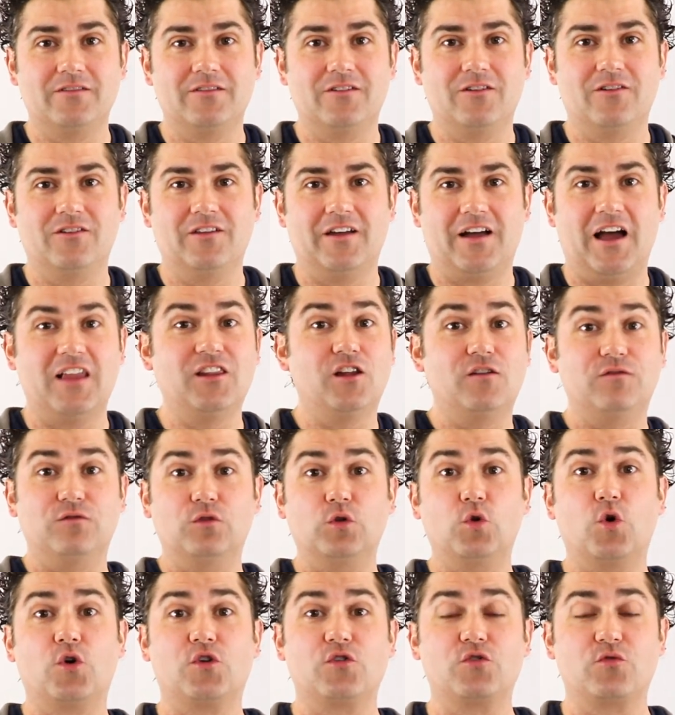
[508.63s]
I love the
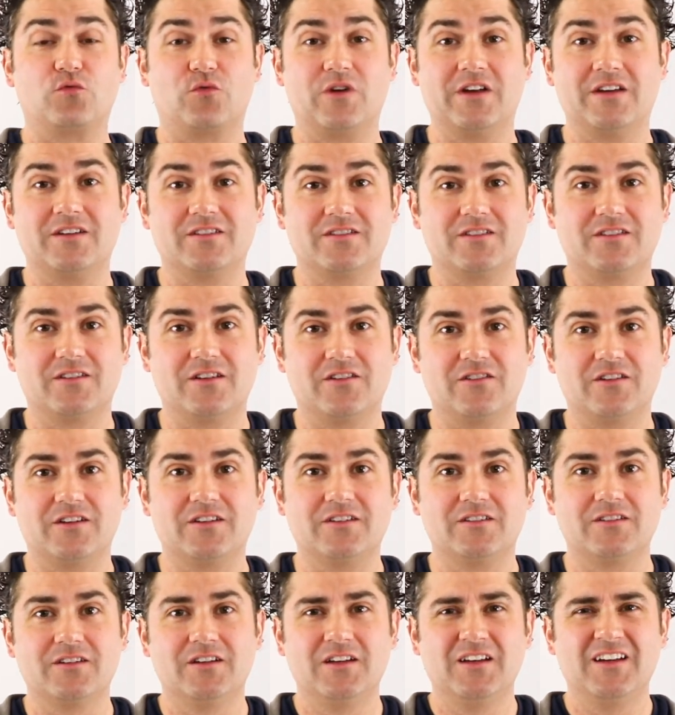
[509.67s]
Lord of the Rings
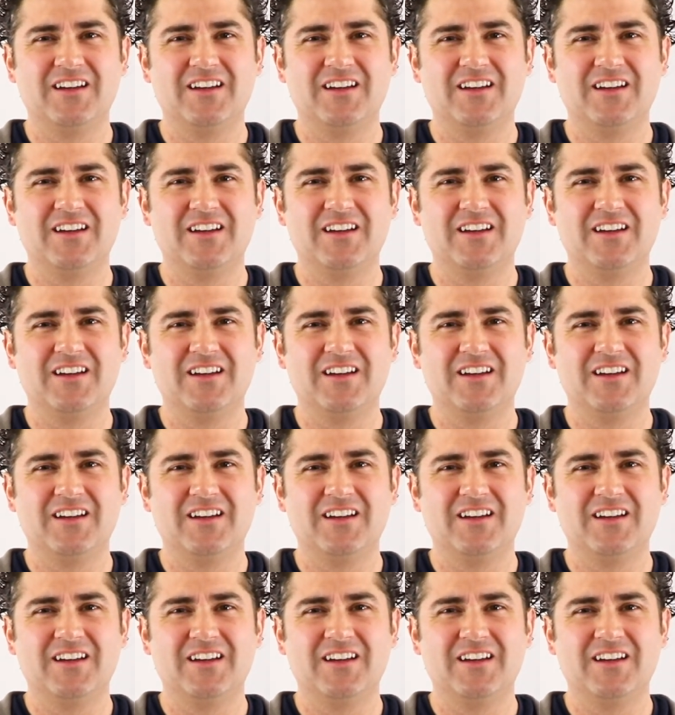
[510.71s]
series.